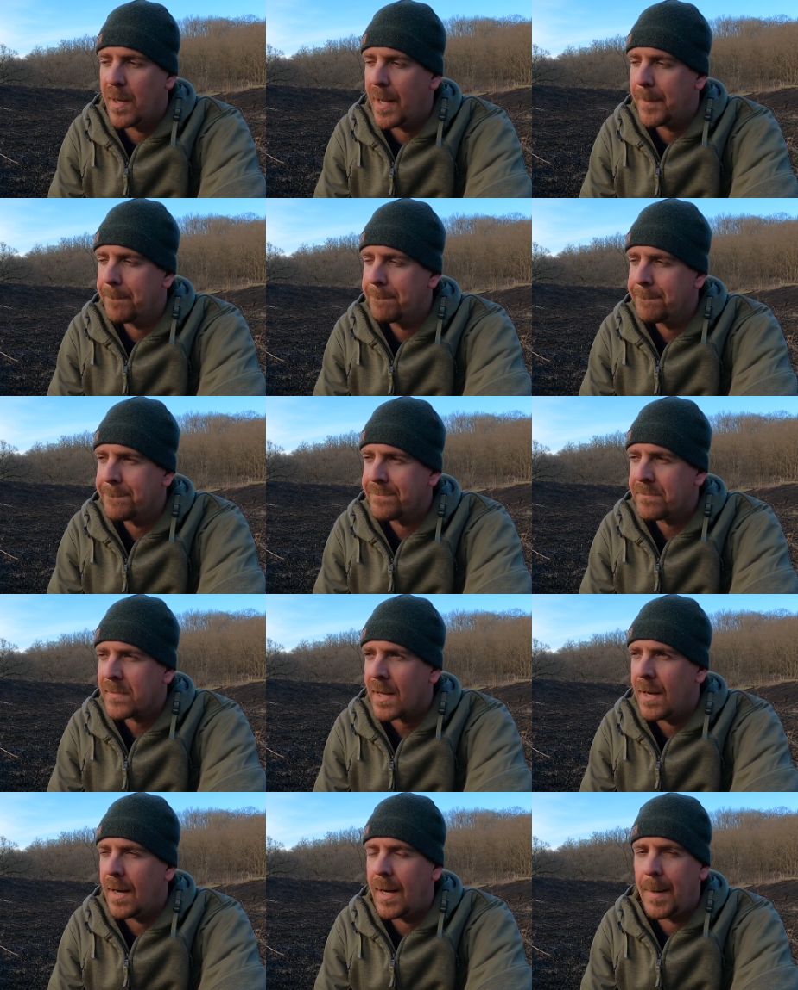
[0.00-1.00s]
But
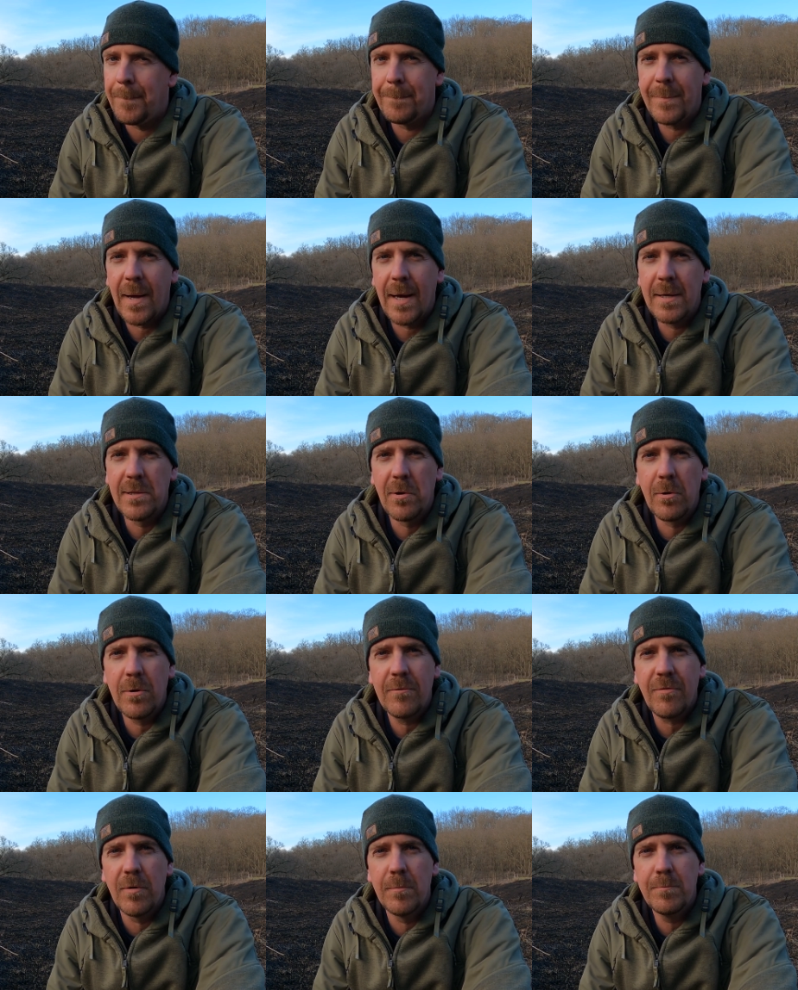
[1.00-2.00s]
um, I
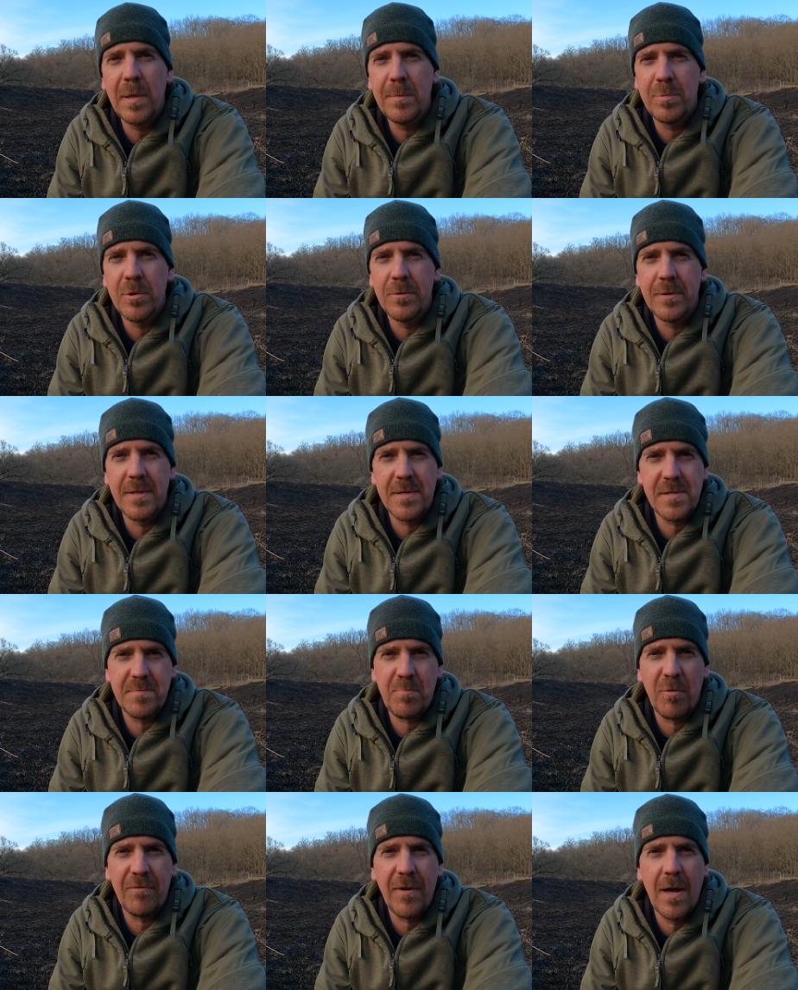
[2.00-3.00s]
learned from people who did this
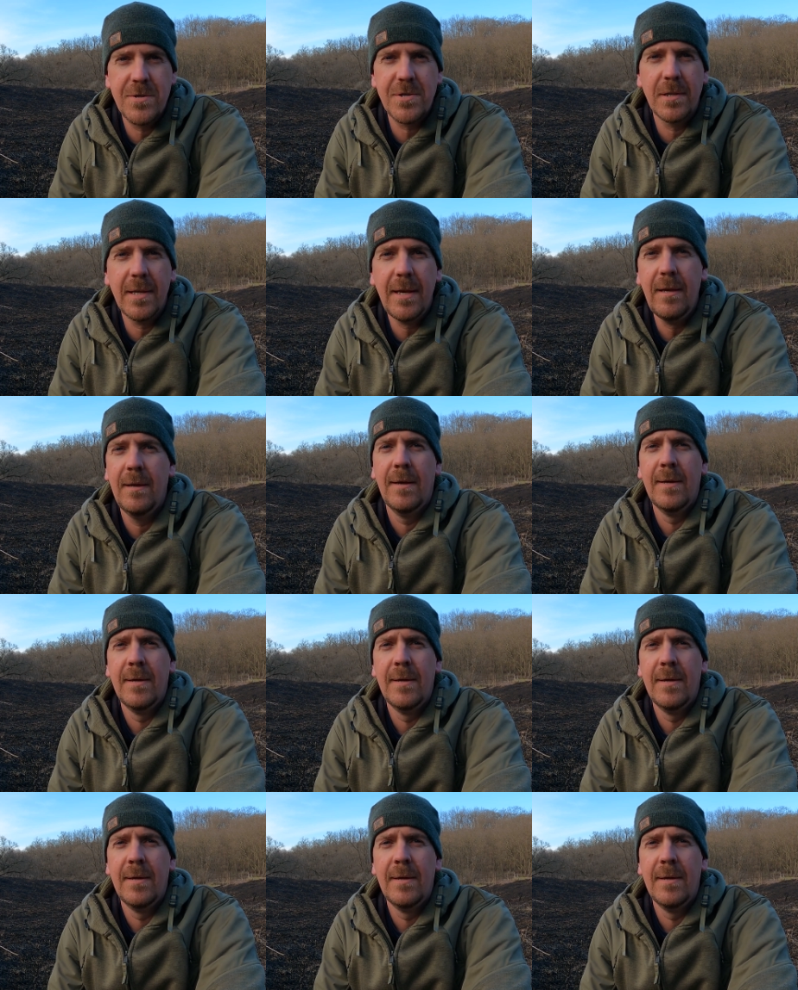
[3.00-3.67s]
professionally